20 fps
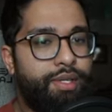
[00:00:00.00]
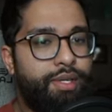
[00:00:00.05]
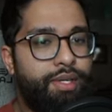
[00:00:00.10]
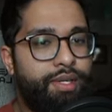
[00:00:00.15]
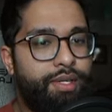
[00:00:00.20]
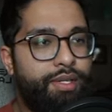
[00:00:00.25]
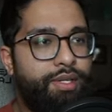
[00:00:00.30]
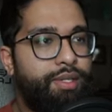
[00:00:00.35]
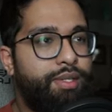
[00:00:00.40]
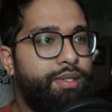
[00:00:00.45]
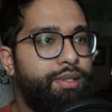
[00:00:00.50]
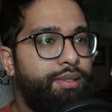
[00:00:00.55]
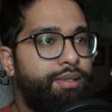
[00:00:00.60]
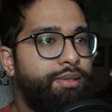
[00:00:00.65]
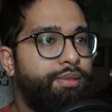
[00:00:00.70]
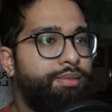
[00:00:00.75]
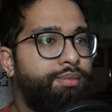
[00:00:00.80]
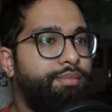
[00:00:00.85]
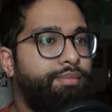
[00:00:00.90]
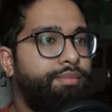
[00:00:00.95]

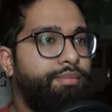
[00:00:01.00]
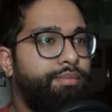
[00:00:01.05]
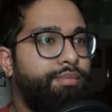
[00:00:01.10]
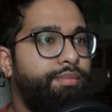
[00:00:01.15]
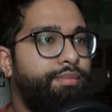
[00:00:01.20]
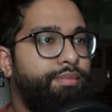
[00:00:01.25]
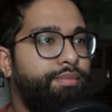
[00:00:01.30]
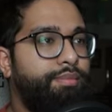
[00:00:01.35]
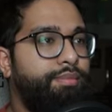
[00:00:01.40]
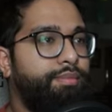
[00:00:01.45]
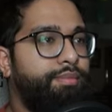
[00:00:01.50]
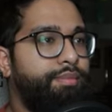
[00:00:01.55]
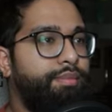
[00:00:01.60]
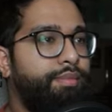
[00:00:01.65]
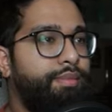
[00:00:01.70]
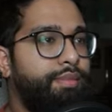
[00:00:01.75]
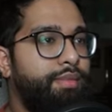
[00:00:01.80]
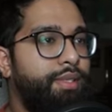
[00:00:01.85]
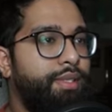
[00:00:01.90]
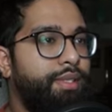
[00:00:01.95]
Um,
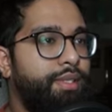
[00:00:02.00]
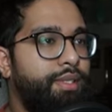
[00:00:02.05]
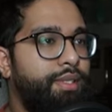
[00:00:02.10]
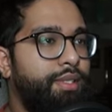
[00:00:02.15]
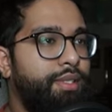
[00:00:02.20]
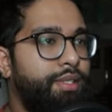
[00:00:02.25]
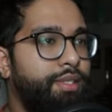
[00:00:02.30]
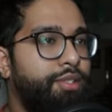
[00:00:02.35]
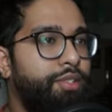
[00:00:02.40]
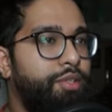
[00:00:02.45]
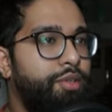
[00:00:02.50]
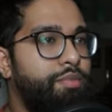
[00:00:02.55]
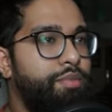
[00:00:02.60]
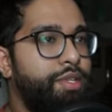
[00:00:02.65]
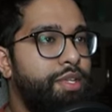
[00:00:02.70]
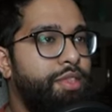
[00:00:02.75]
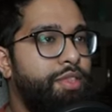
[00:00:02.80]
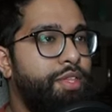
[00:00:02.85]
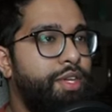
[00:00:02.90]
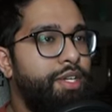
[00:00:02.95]
in terms
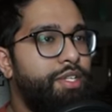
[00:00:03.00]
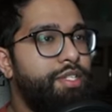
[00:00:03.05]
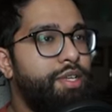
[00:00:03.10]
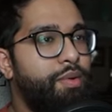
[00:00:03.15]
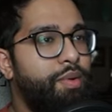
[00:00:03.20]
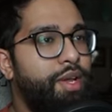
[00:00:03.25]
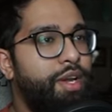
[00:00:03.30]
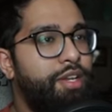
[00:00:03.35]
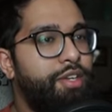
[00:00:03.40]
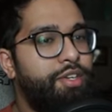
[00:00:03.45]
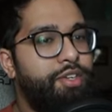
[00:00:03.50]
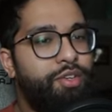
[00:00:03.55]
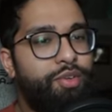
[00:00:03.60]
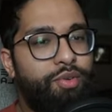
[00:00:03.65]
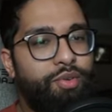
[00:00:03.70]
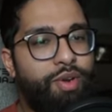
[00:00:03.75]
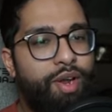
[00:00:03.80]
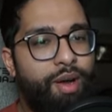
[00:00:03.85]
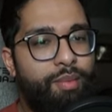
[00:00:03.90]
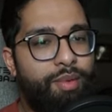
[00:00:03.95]
of things I want to
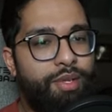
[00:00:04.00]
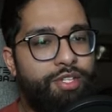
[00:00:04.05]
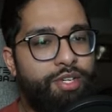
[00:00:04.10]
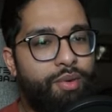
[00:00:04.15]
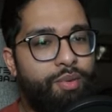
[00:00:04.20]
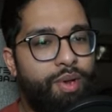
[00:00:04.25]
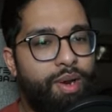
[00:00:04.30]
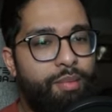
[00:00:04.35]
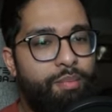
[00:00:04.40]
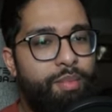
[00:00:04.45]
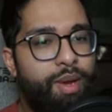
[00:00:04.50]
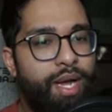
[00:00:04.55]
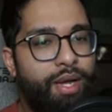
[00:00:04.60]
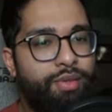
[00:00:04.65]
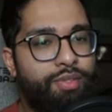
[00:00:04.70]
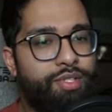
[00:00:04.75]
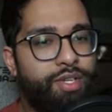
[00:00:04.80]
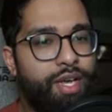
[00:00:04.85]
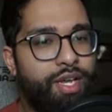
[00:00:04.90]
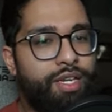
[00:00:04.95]
do, not much I want to
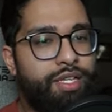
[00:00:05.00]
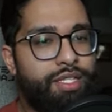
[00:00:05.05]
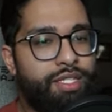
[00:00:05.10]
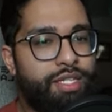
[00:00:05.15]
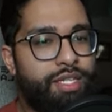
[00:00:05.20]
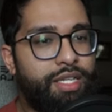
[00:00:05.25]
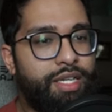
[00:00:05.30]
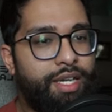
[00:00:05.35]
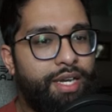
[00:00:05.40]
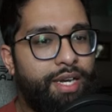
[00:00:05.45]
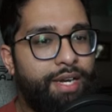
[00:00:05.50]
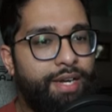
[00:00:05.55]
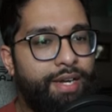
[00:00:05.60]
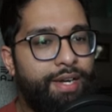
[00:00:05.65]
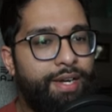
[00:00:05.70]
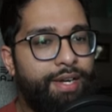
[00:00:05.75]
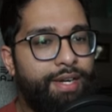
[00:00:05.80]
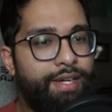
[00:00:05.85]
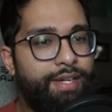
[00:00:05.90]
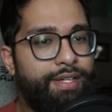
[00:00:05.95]
bounce, honestly. Uh,
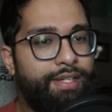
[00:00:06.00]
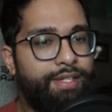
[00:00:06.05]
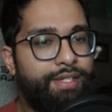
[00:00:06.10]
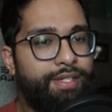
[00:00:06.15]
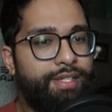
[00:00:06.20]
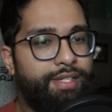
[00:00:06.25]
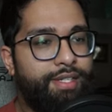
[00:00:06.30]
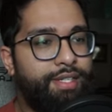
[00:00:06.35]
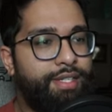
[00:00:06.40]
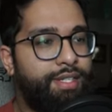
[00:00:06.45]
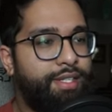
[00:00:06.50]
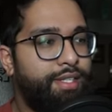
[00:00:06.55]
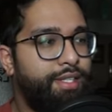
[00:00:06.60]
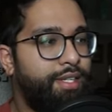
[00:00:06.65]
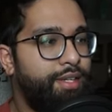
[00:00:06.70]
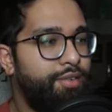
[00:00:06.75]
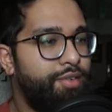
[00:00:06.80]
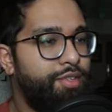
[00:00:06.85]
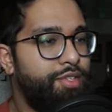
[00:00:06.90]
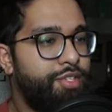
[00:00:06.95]
I
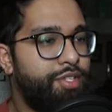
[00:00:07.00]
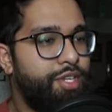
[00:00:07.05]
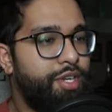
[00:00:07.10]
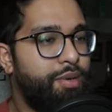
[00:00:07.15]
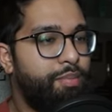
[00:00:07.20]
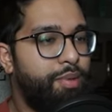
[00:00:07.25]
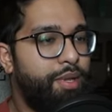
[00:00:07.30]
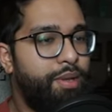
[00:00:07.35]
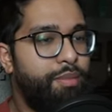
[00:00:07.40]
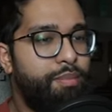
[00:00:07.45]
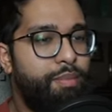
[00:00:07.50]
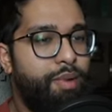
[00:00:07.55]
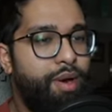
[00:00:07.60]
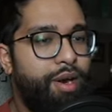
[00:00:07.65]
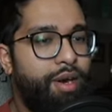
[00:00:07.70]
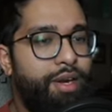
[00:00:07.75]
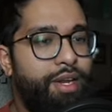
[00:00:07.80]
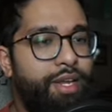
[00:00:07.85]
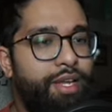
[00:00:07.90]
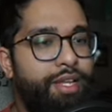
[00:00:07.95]
think we're just going to play
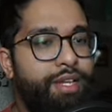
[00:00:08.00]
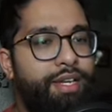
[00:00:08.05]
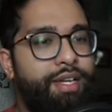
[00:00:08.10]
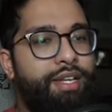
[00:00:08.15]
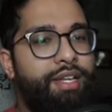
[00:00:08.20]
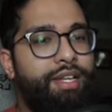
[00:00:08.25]
Margit.